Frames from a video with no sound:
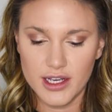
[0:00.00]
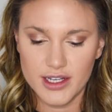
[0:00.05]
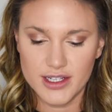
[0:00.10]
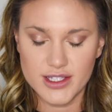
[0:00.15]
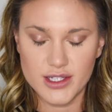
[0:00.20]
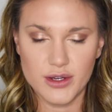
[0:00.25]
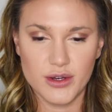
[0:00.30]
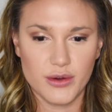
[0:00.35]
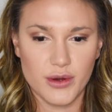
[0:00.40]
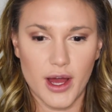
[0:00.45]

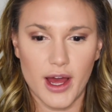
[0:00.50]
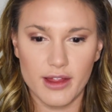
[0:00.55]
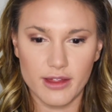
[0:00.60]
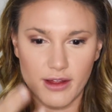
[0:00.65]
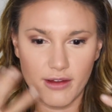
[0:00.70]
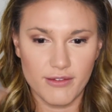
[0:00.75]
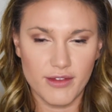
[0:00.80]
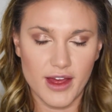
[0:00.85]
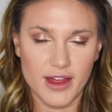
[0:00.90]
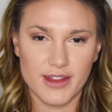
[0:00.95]
So I
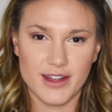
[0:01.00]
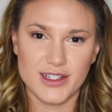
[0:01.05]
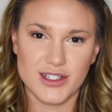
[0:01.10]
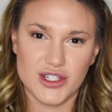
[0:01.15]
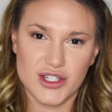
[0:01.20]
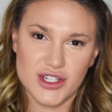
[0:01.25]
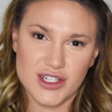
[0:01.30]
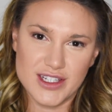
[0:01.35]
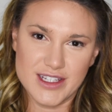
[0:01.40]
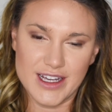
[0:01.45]
love that.
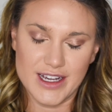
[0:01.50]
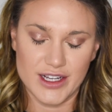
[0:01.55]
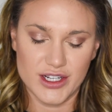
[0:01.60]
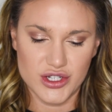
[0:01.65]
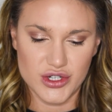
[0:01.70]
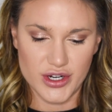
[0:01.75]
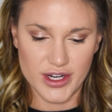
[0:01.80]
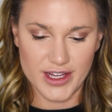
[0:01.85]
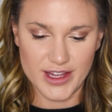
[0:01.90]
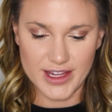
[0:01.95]
That's just like a
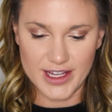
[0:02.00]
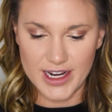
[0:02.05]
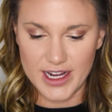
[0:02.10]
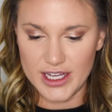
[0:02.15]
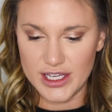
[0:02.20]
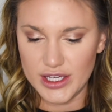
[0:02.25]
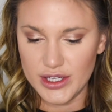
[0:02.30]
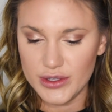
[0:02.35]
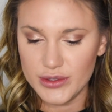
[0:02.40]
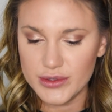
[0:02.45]
trick that
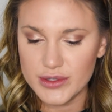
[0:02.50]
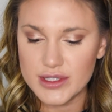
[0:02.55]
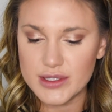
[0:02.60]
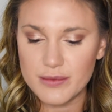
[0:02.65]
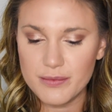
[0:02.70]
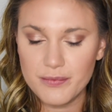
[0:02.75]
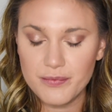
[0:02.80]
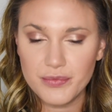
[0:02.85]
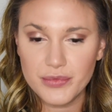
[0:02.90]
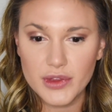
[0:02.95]
I
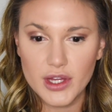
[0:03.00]
use.